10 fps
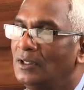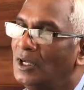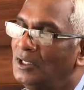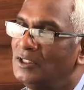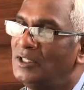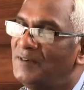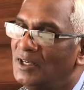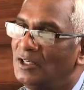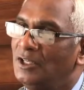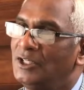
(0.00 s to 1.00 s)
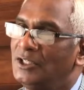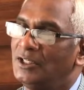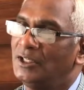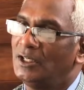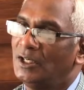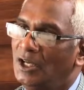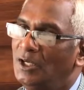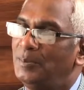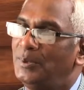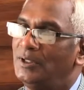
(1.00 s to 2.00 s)
can definitely
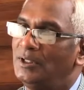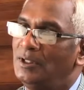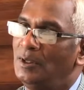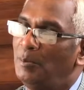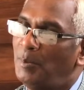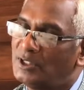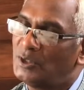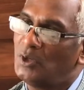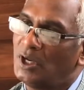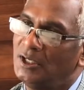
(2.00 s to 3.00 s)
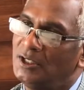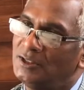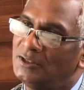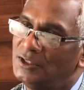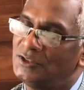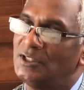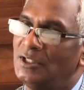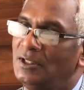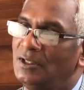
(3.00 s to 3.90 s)
help, particularly this